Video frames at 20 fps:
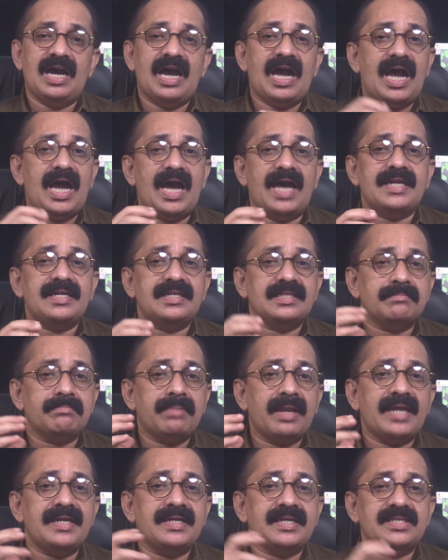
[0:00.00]
and the
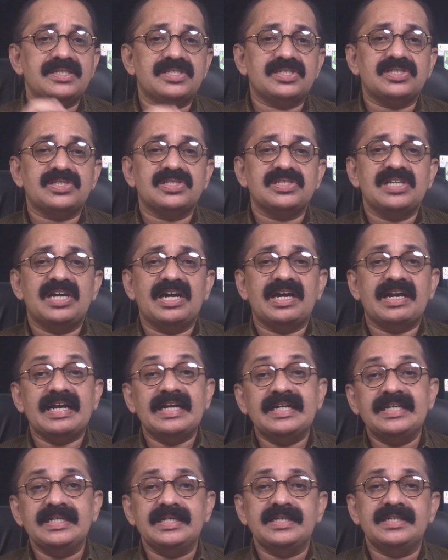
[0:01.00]
blood is
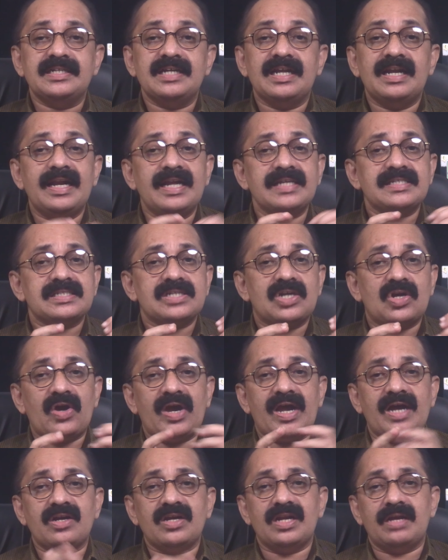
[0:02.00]
rendered less
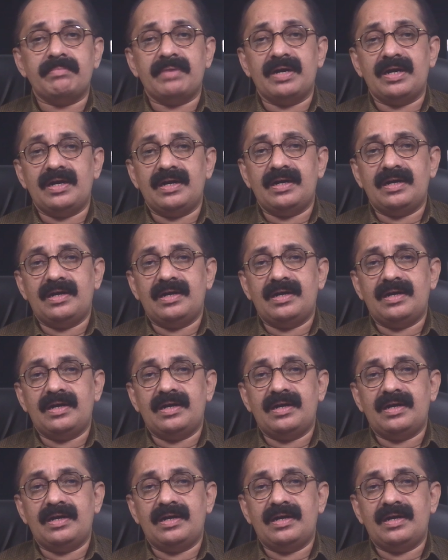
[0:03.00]
coagulable.